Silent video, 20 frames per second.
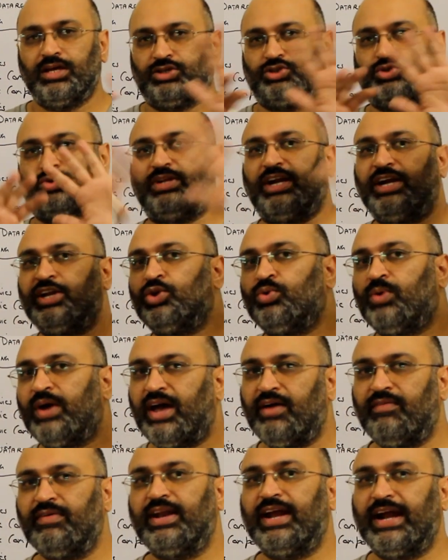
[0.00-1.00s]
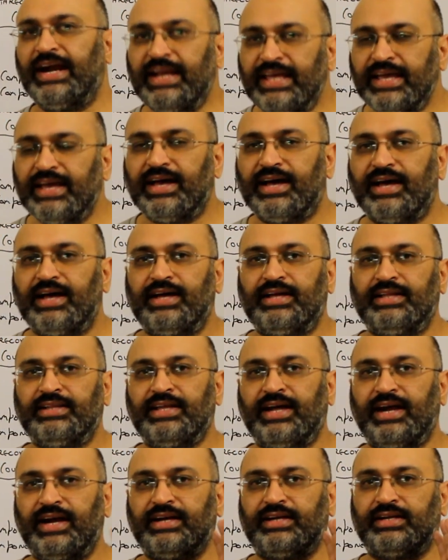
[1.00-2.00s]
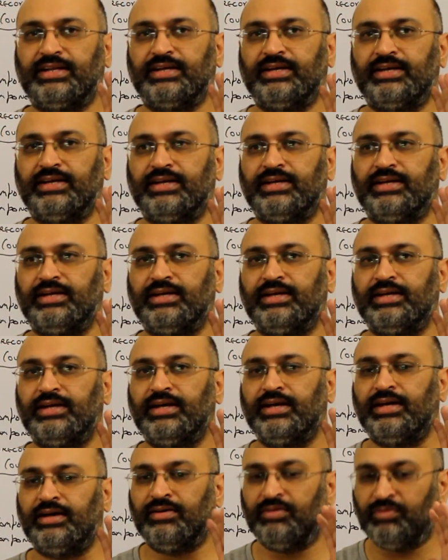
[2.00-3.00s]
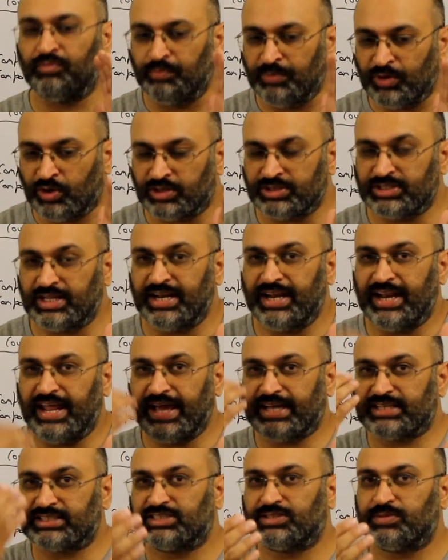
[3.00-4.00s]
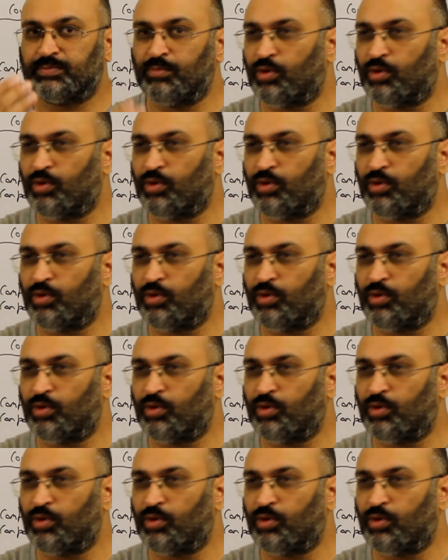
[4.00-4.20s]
so that you have an idea that because the next